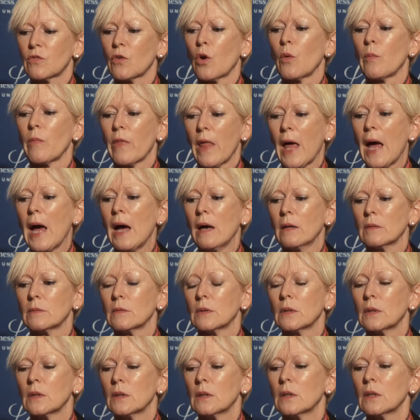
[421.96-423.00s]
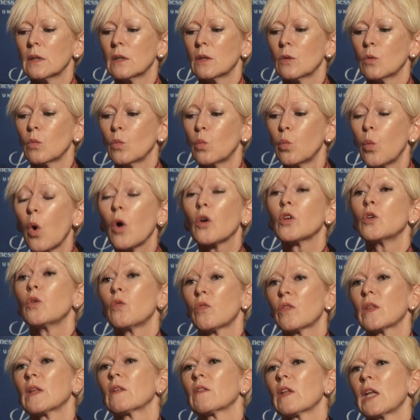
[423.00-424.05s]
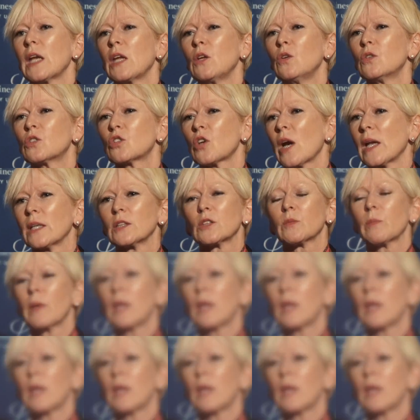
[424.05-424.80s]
from that what you think the new trends